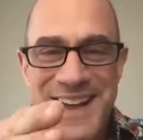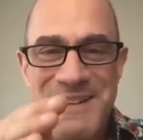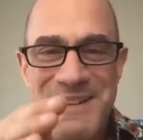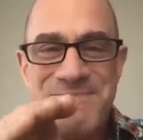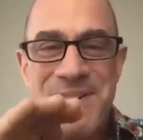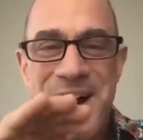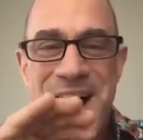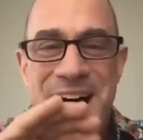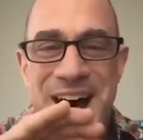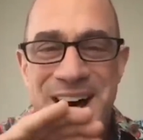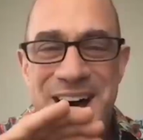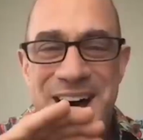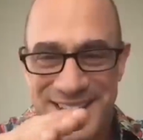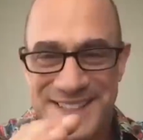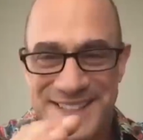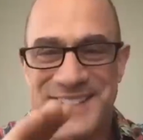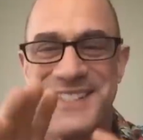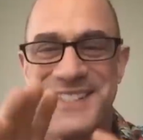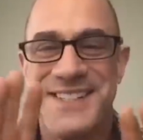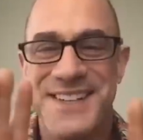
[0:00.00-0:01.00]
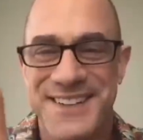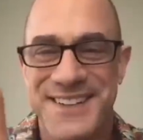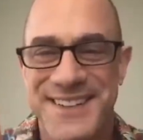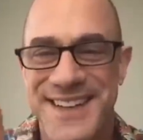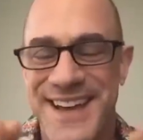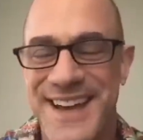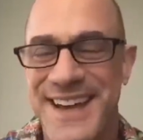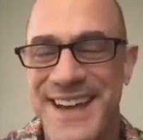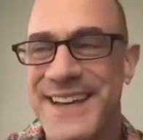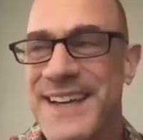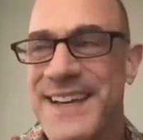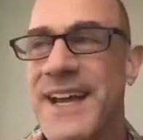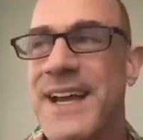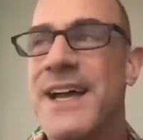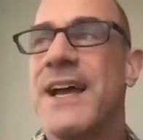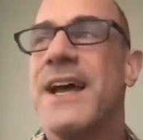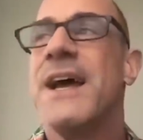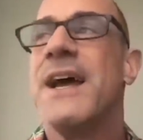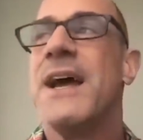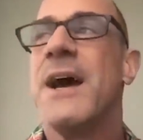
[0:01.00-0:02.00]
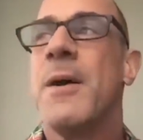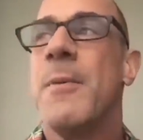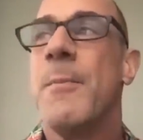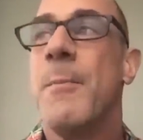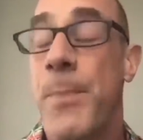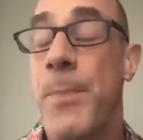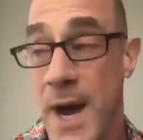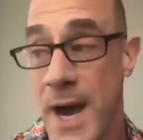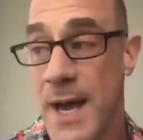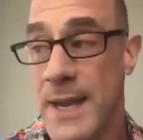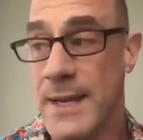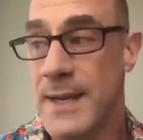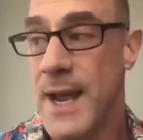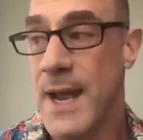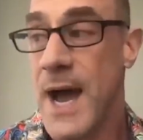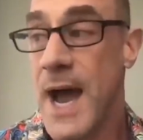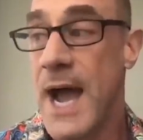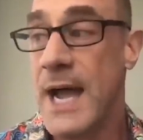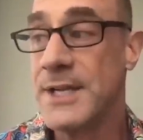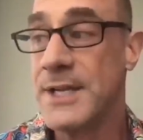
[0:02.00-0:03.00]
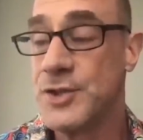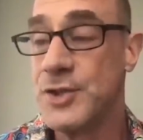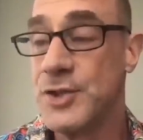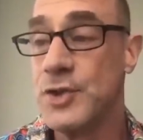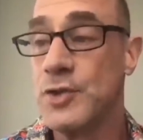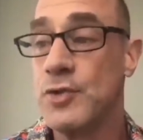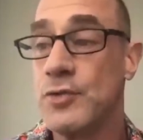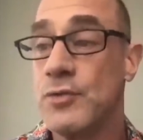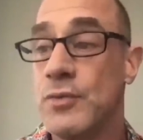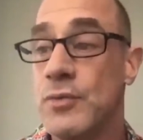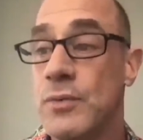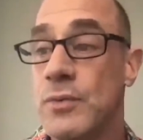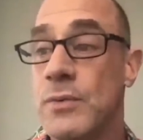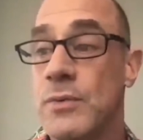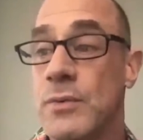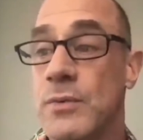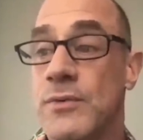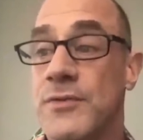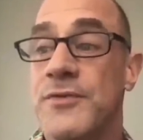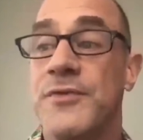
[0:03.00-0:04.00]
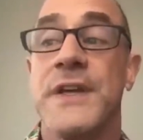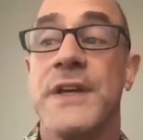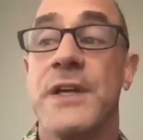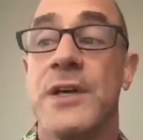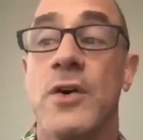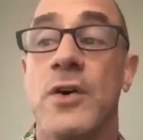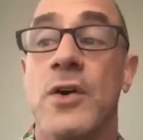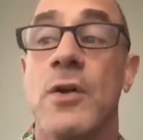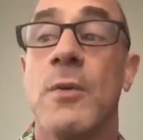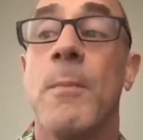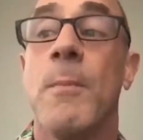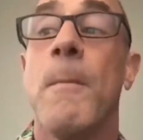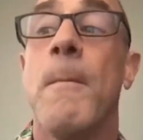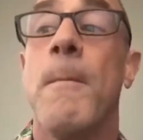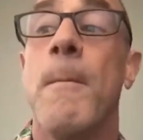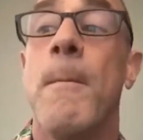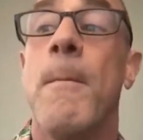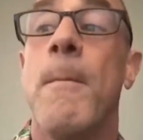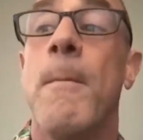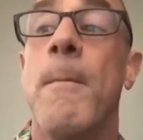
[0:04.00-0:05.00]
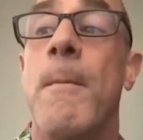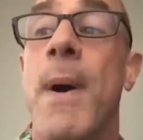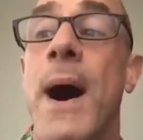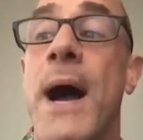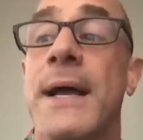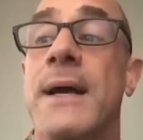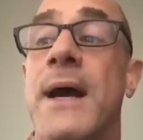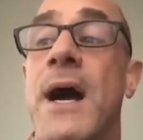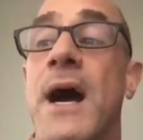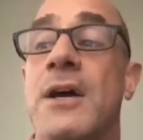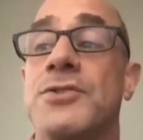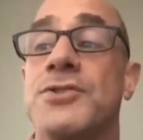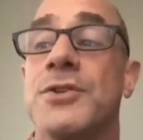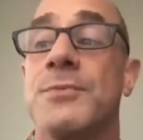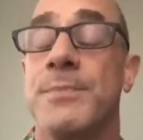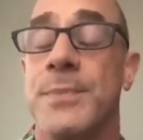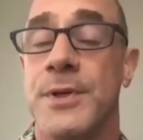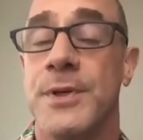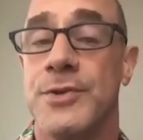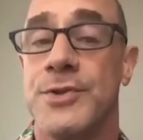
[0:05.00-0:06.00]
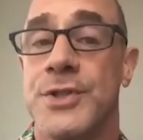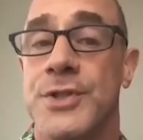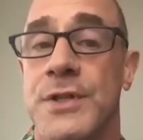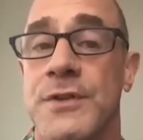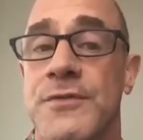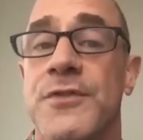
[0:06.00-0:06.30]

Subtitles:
polish, okay? But I do feel my contribution.